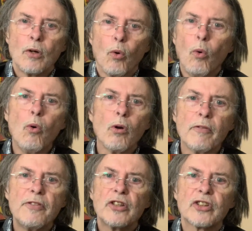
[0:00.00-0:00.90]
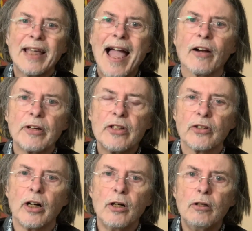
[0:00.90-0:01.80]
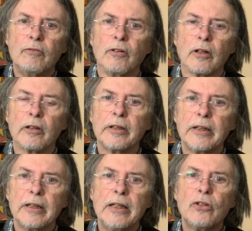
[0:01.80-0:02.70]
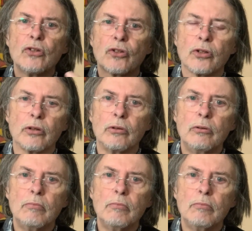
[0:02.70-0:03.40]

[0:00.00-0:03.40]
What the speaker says: All of this carries over into